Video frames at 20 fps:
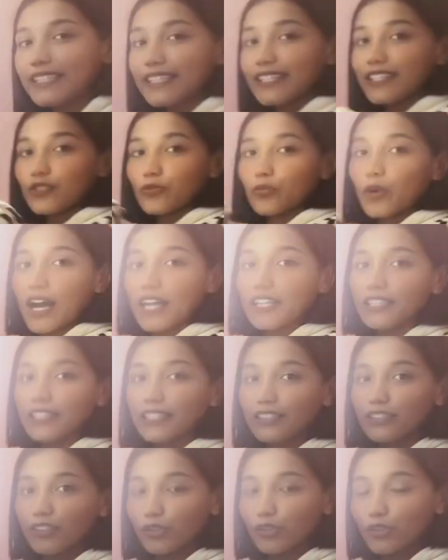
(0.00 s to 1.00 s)
is what
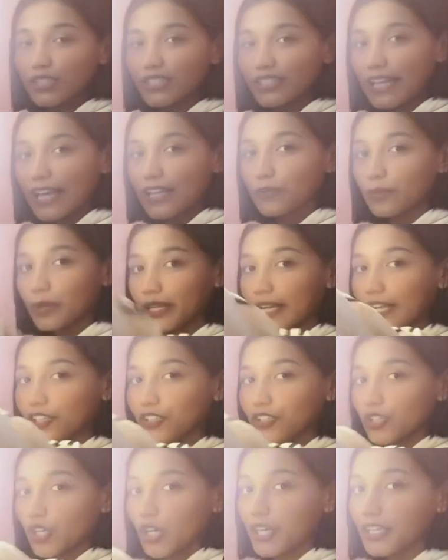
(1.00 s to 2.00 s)
it looks like when I
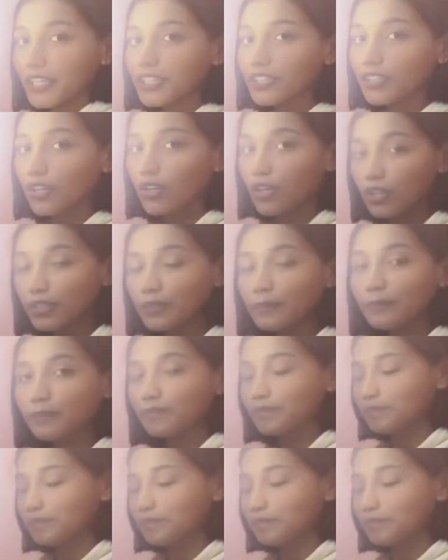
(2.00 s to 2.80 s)
turn it on.